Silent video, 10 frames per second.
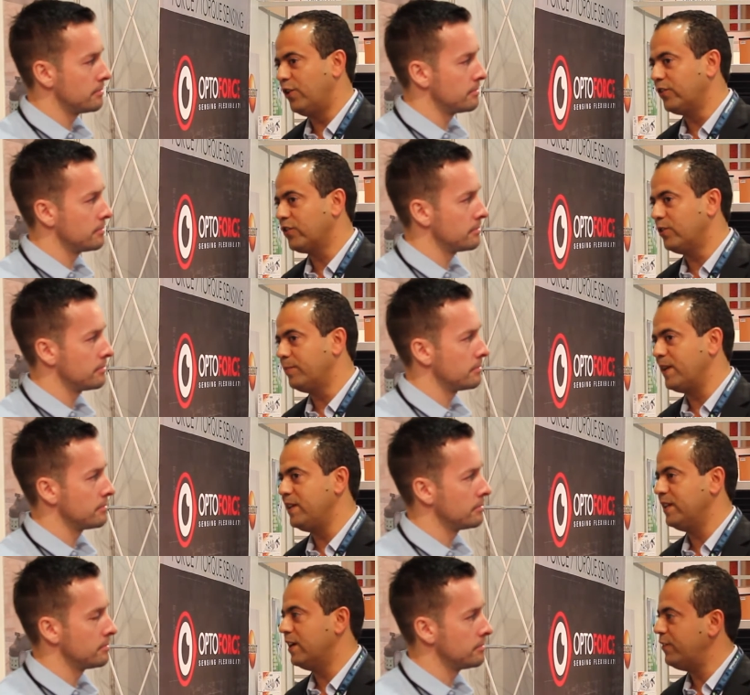Speaker 1: first
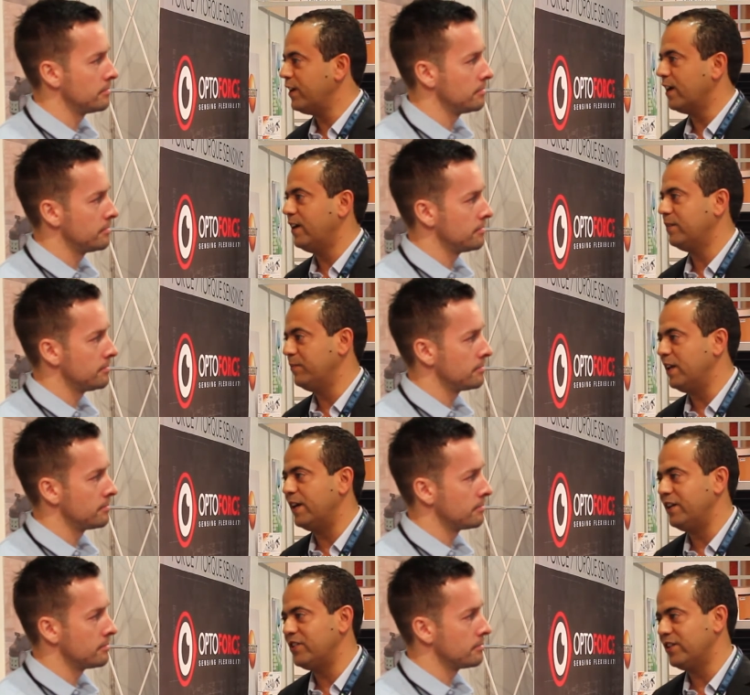company in Africa and MENA
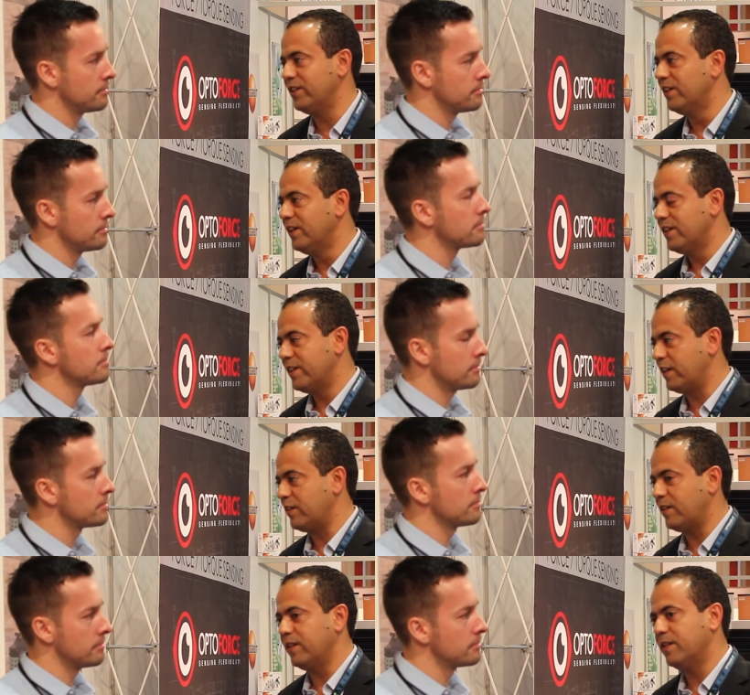region that
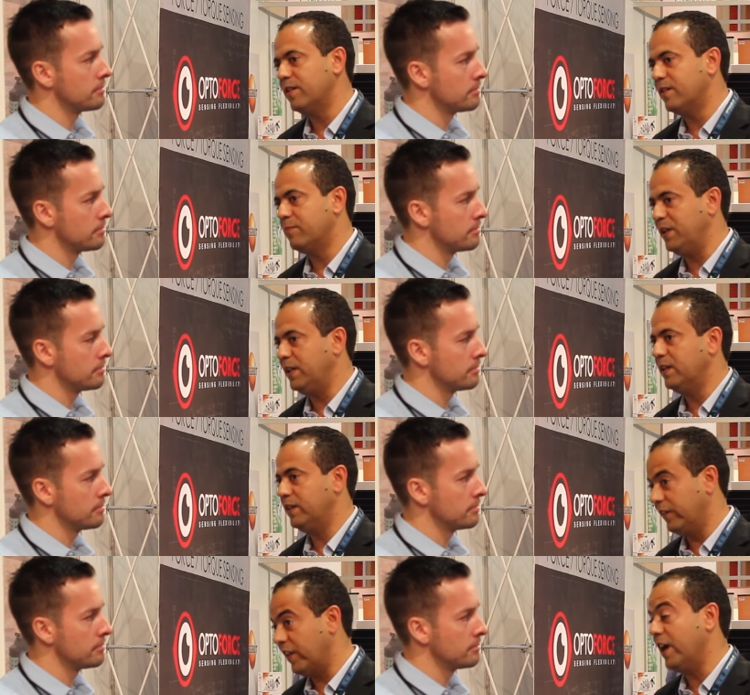uh, build,
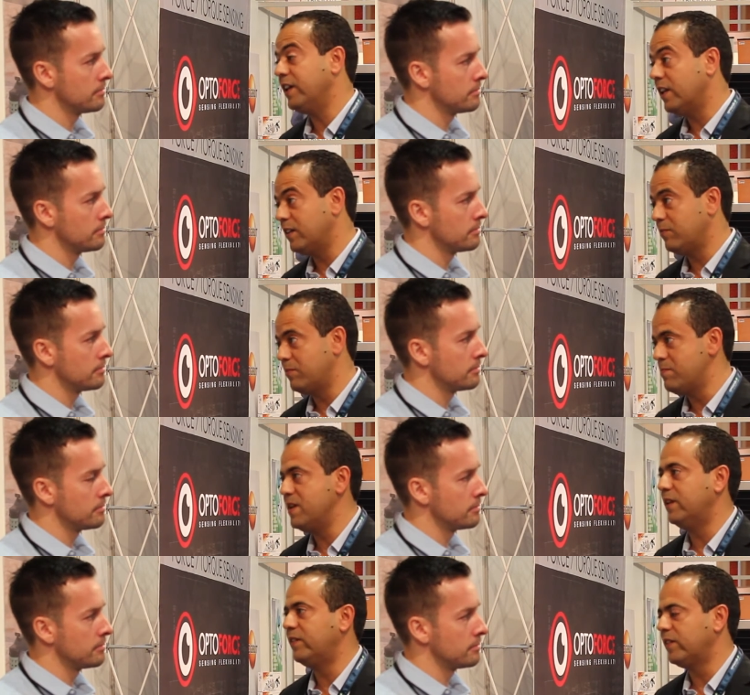design and
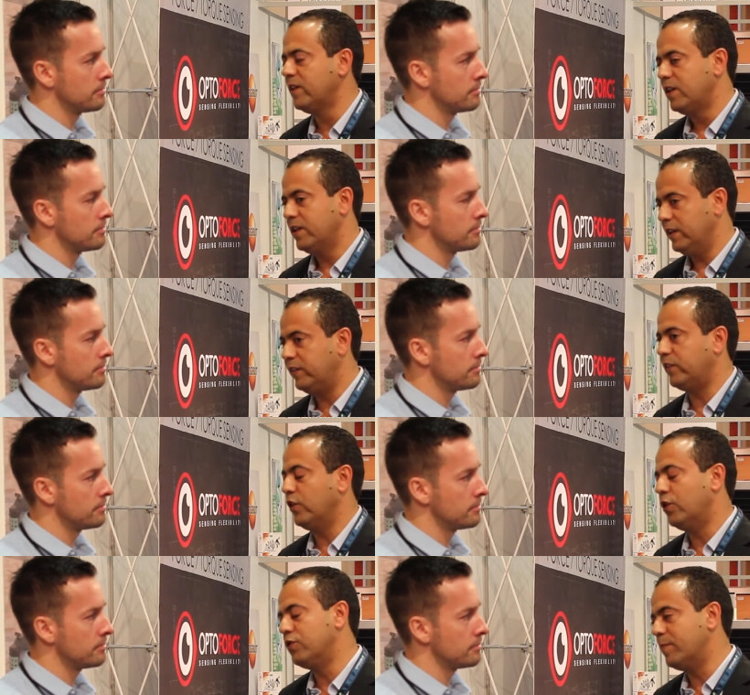builds its
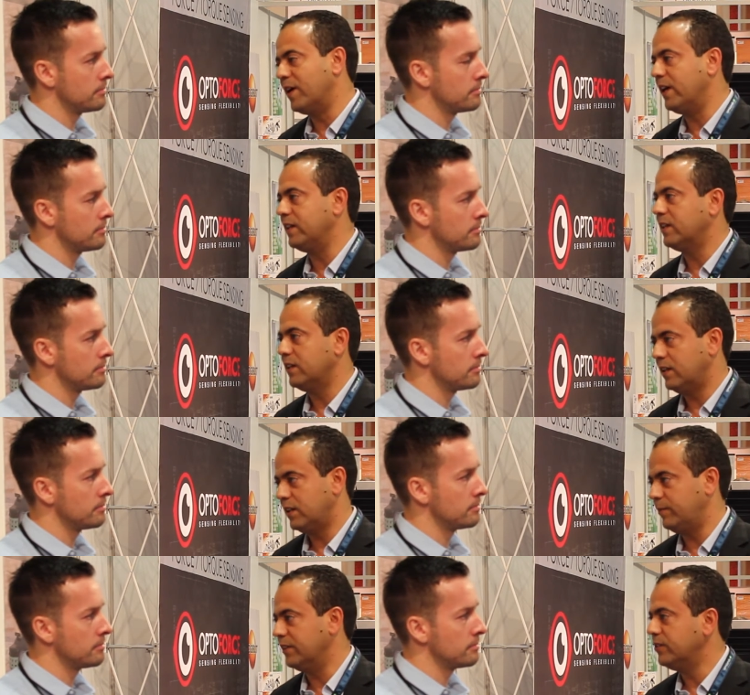
Speaker 2: own brand
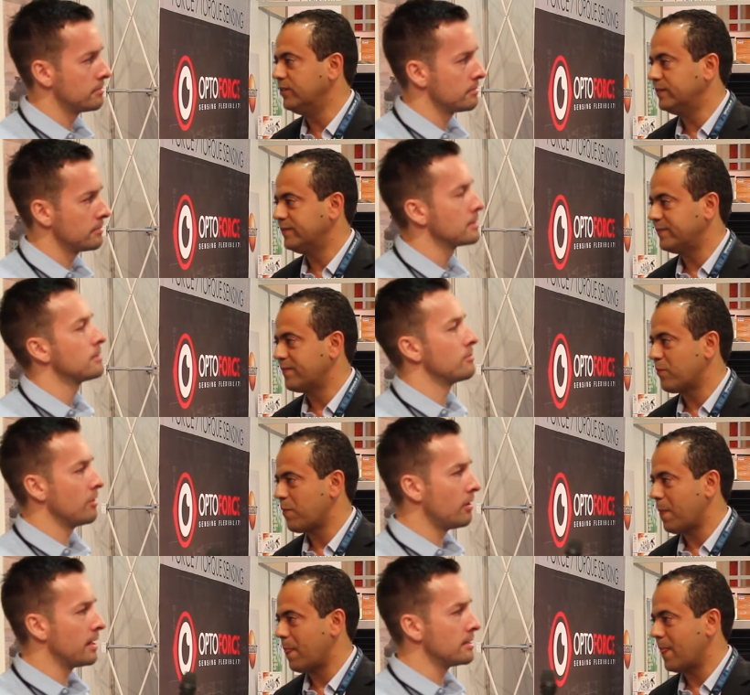robot.
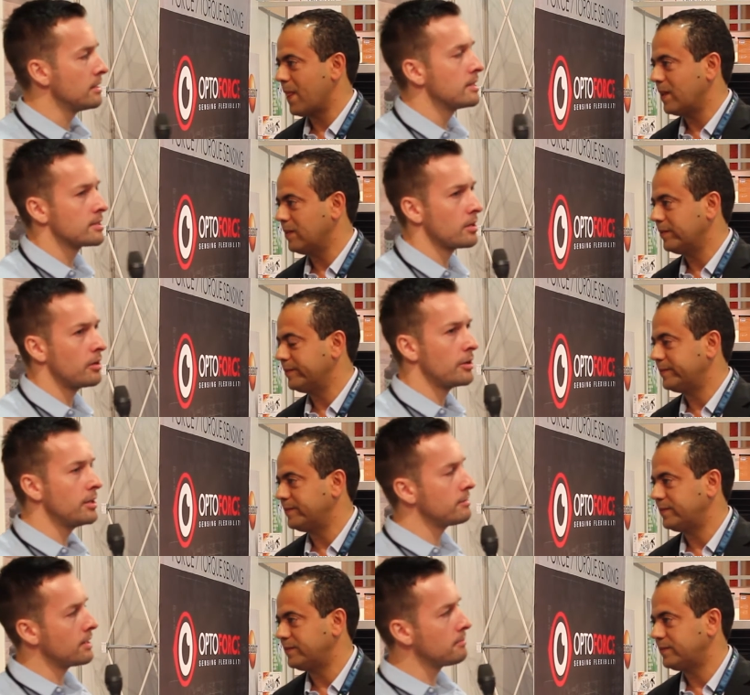Right. So
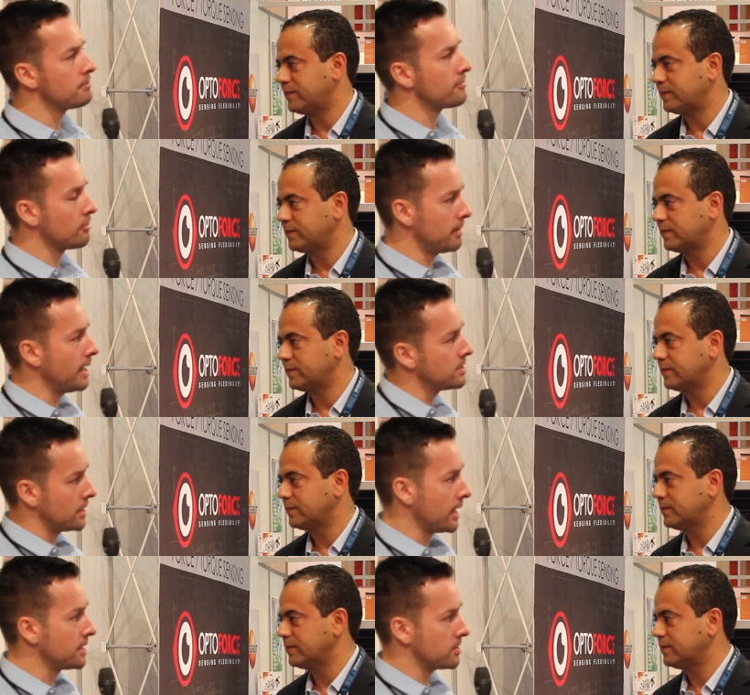you've come from the
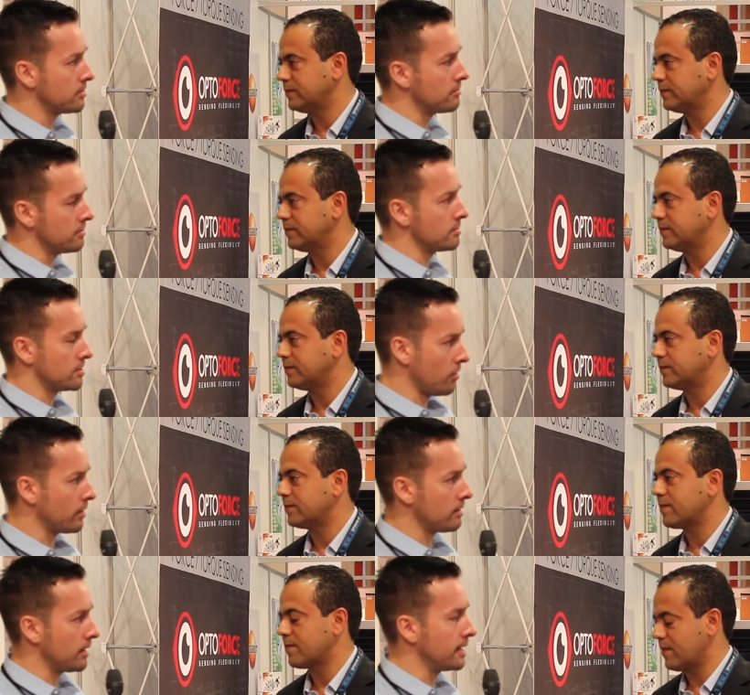education
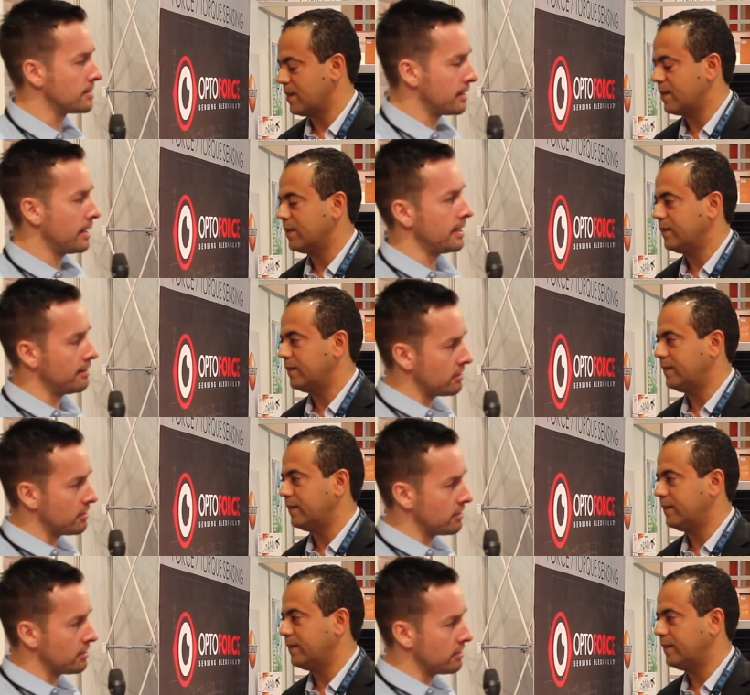side of things, and then you've